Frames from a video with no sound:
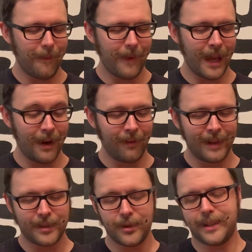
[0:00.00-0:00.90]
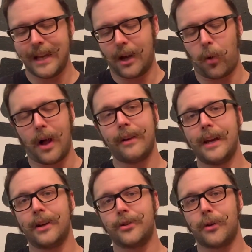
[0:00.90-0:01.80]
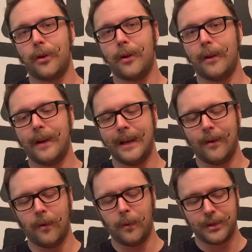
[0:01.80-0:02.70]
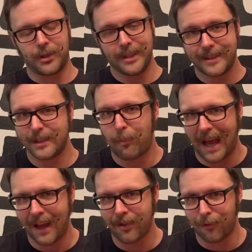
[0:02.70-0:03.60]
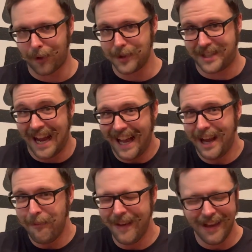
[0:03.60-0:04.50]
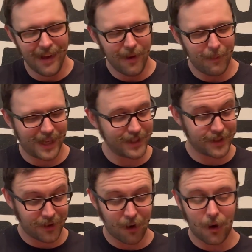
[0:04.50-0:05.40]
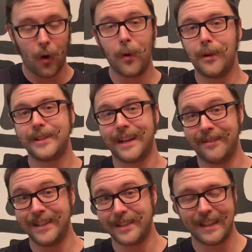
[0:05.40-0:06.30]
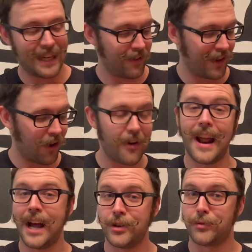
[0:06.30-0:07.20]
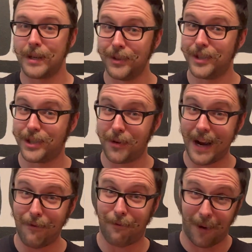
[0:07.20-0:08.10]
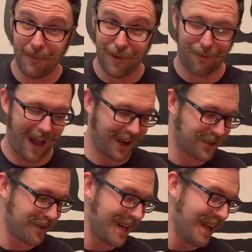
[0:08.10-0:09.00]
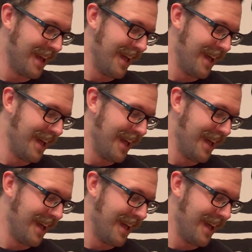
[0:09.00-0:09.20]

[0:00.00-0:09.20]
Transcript: let's just say quality control was just as bad the first time, because there are holes on this thing that are not drilled straight from the factory.